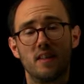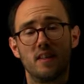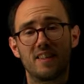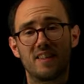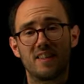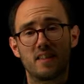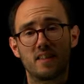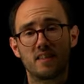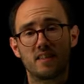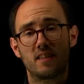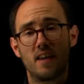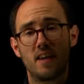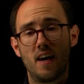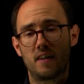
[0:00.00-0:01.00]
this
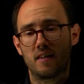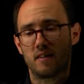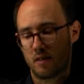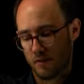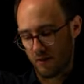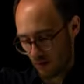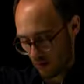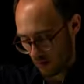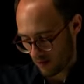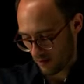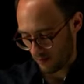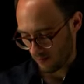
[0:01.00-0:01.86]
additive noise.